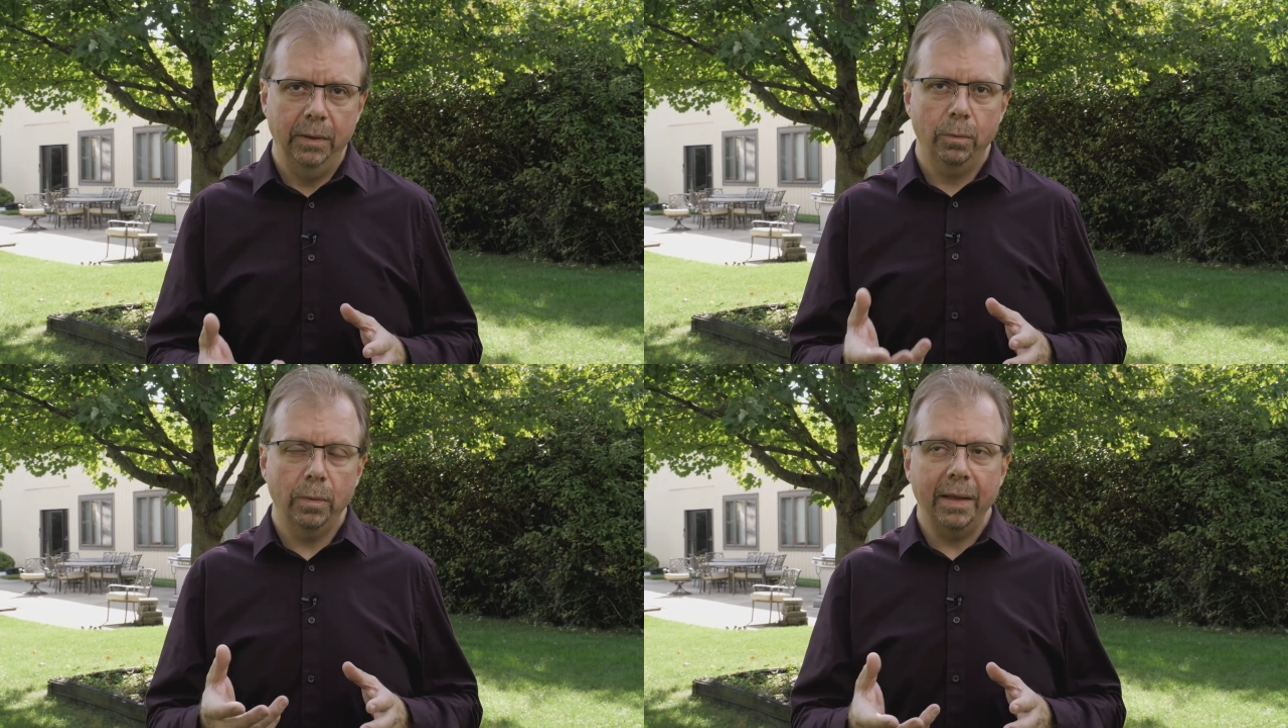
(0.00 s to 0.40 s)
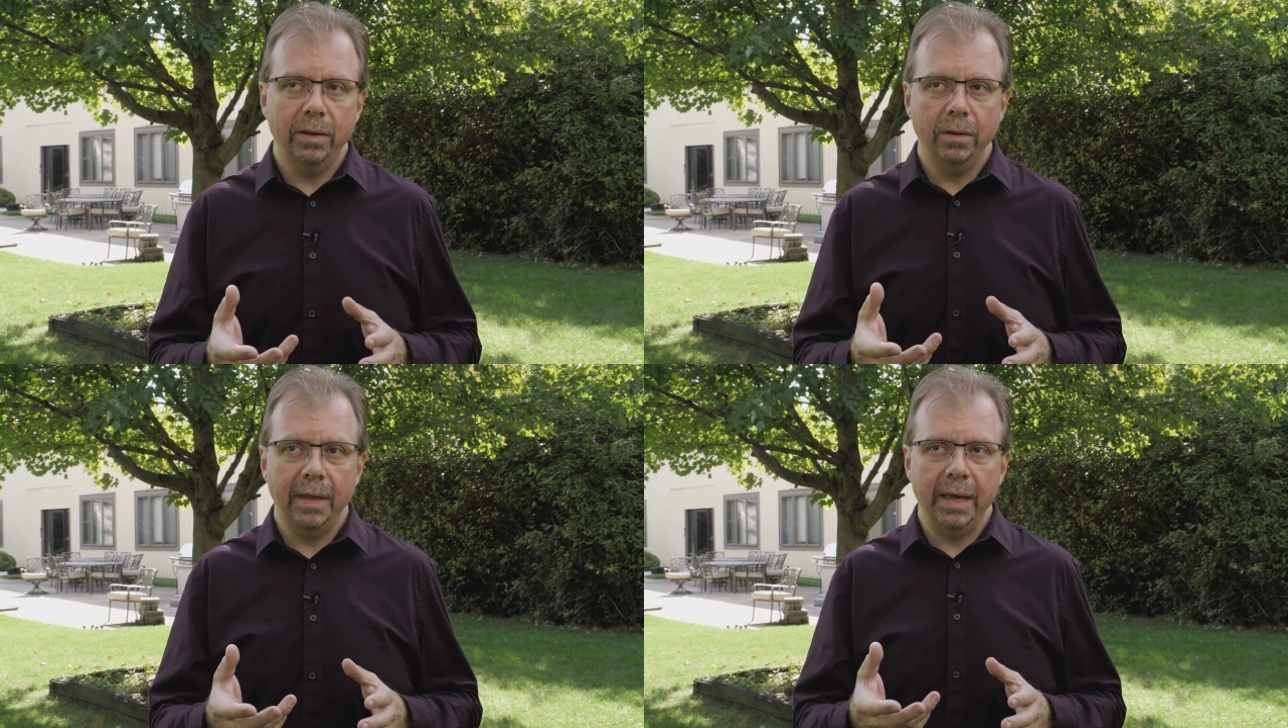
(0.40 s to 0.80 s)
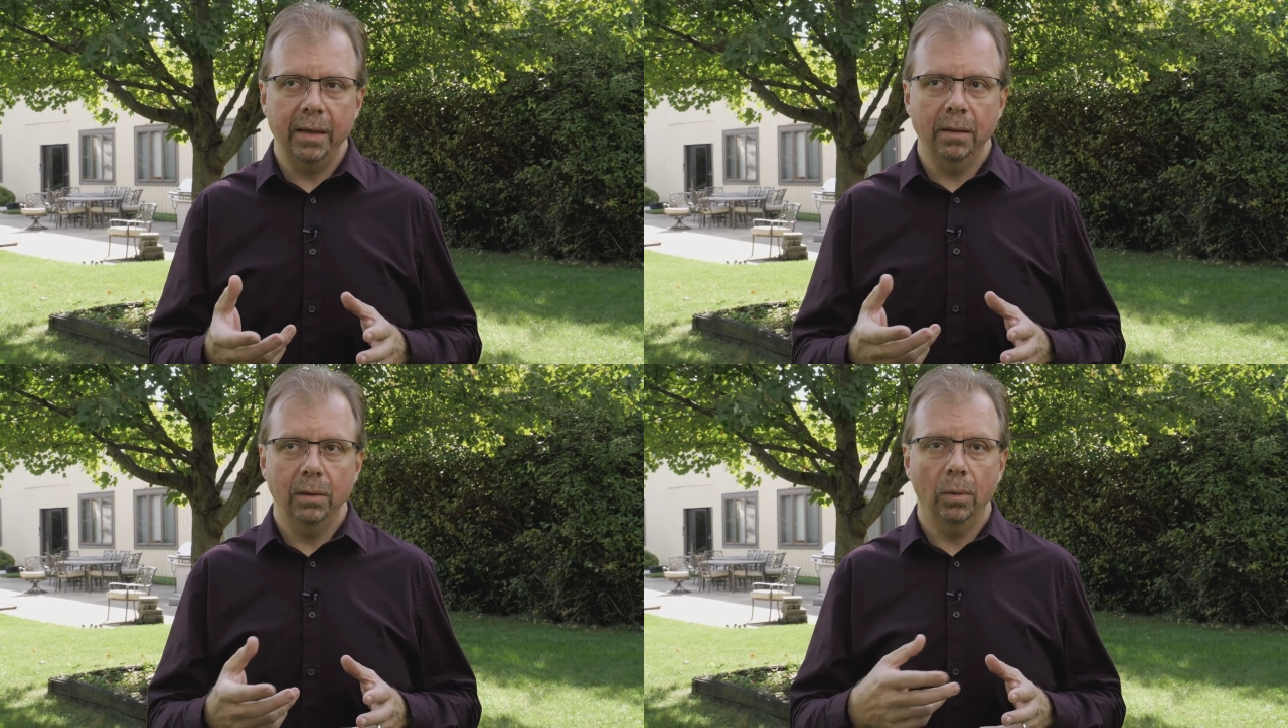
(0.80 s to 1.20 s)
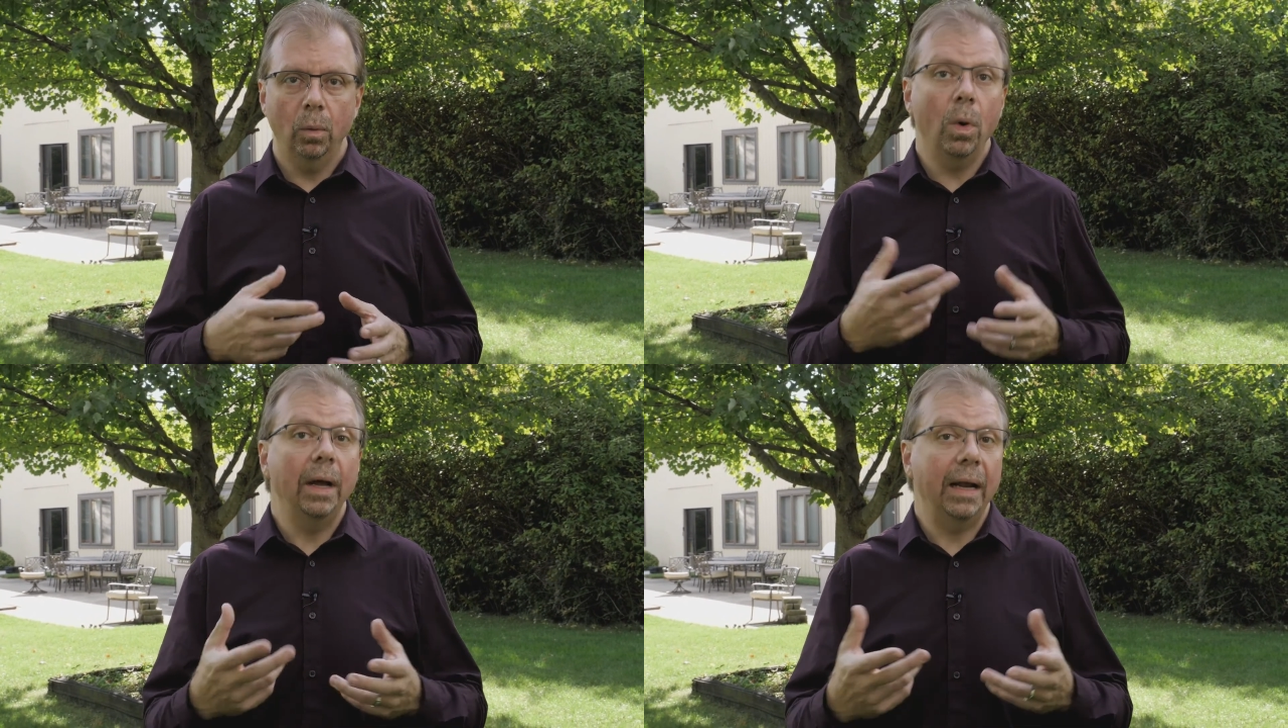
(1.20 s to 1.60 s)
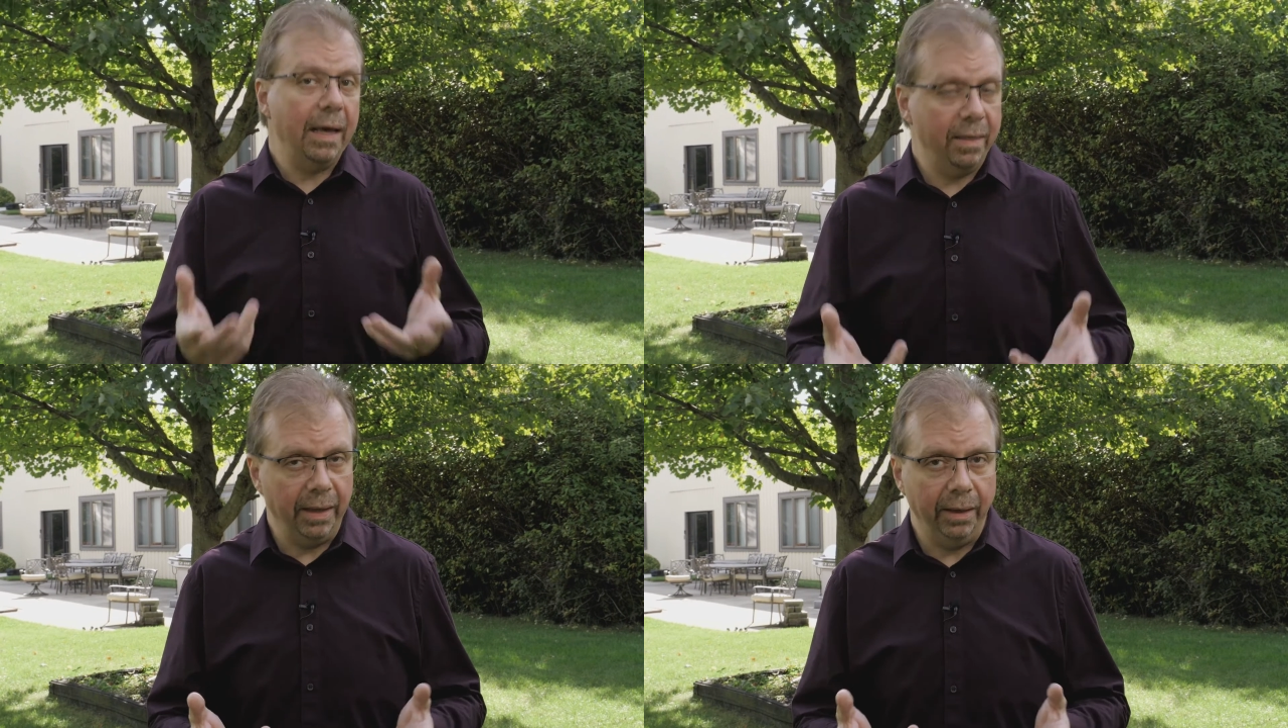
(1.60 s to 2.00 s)
rather than what I
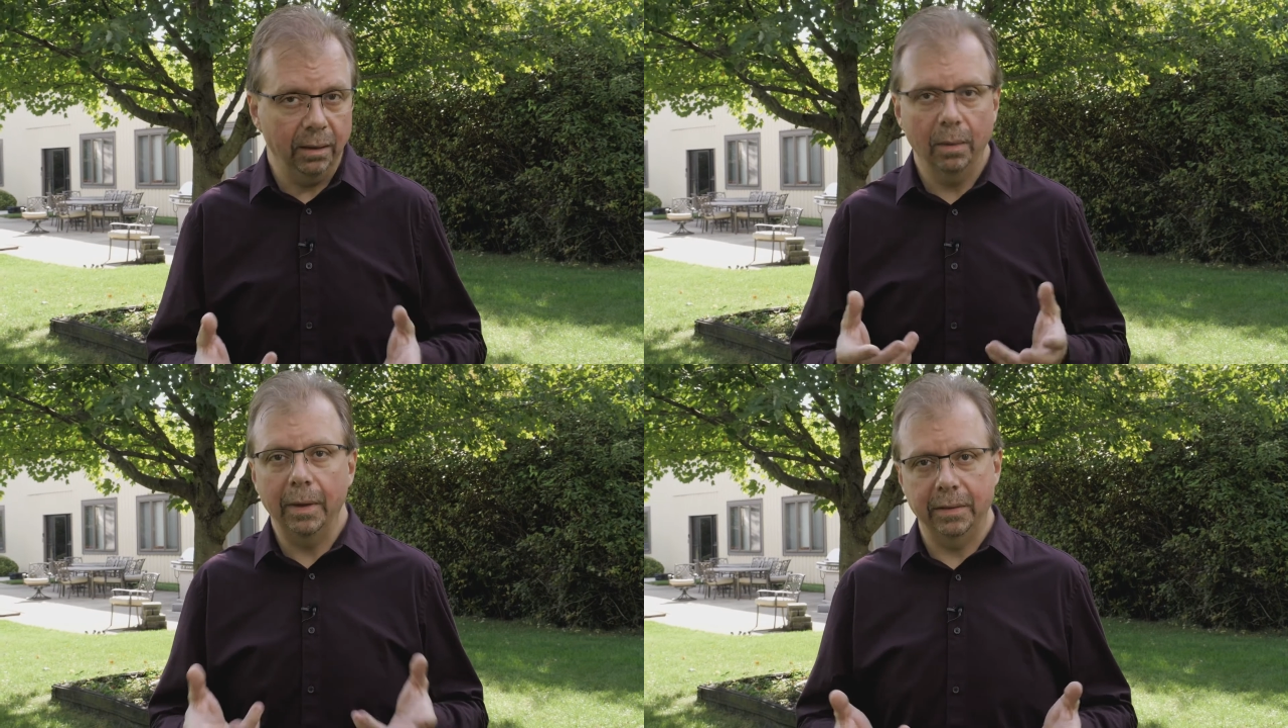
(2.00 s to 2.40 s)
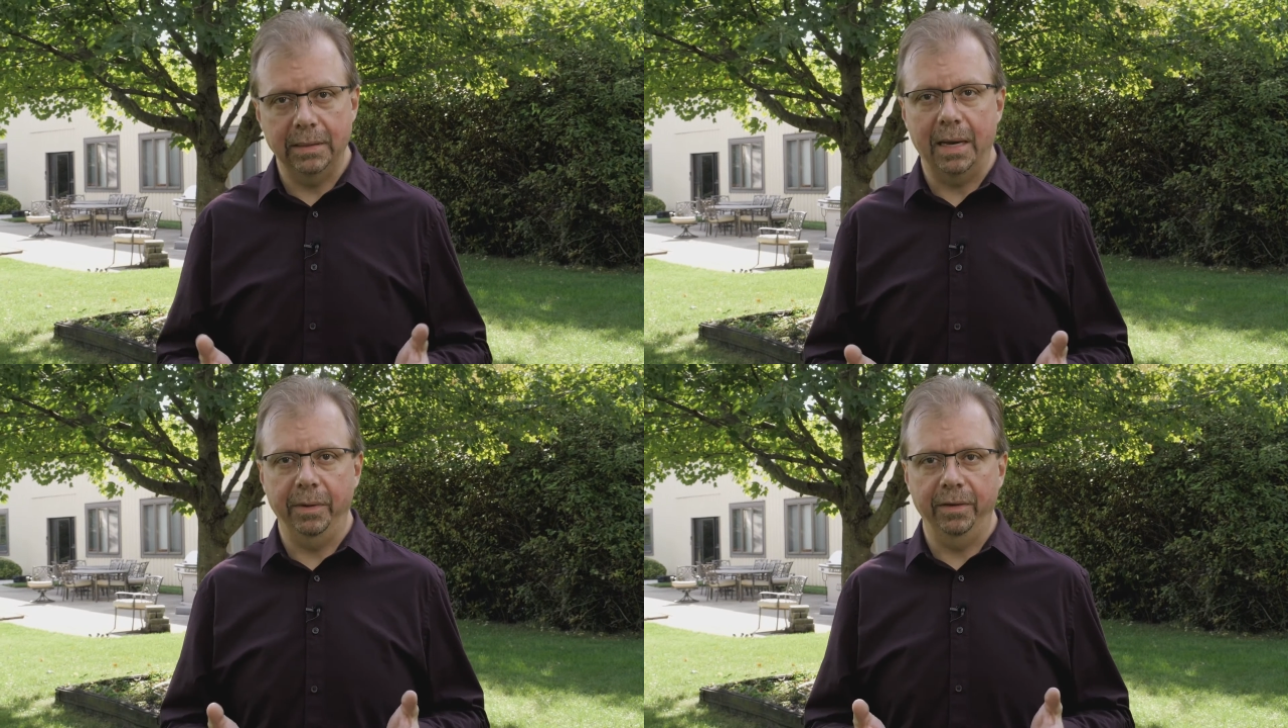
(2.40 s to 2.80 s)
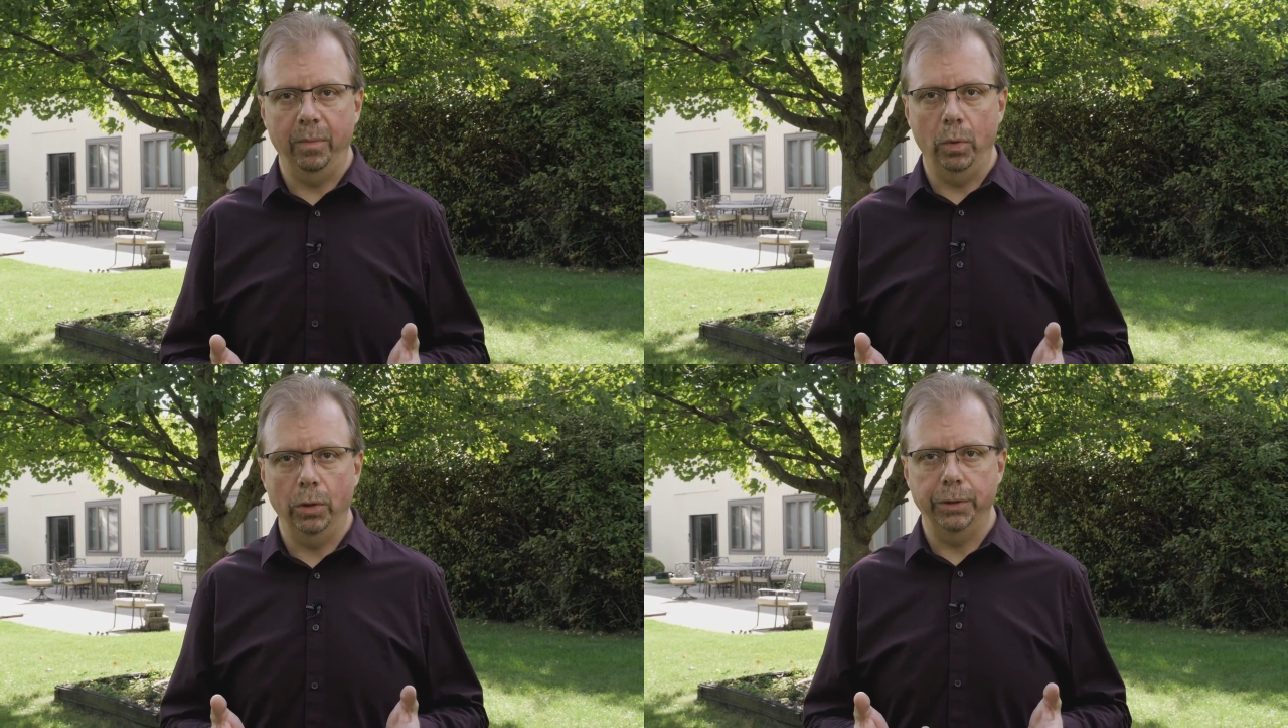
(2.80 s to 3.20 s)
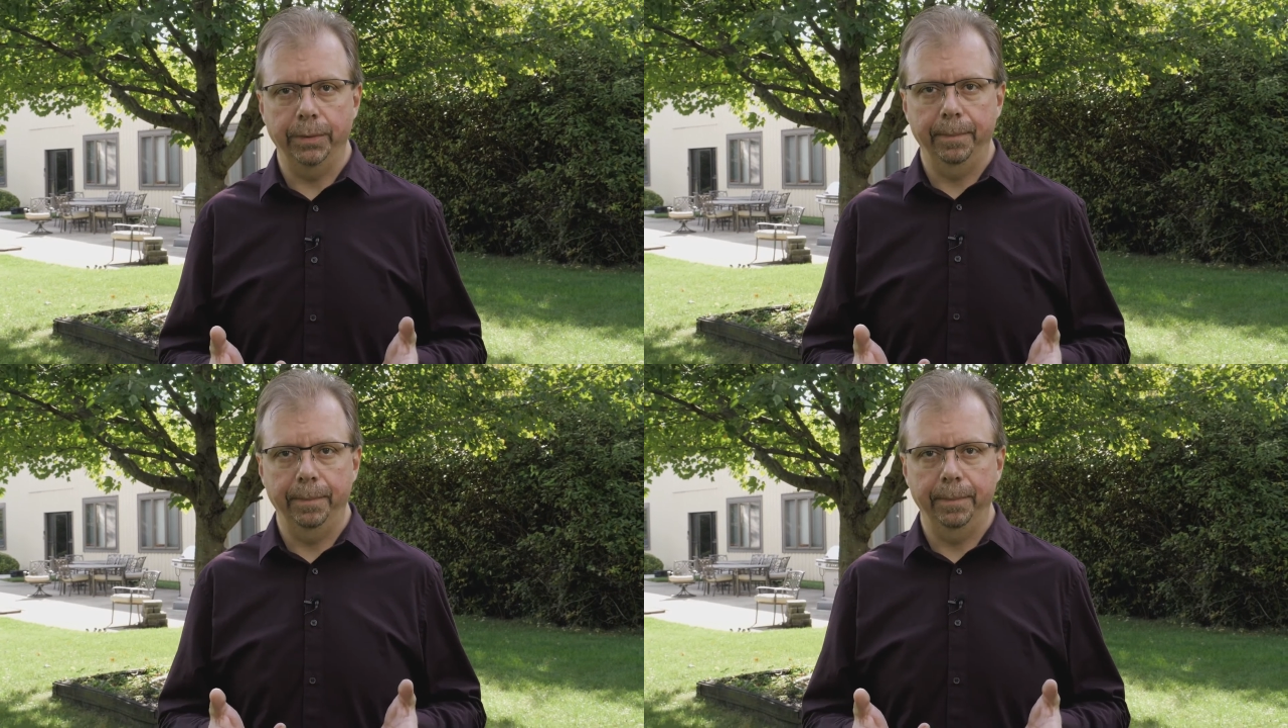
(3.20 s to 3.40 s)
think about the topic of abortion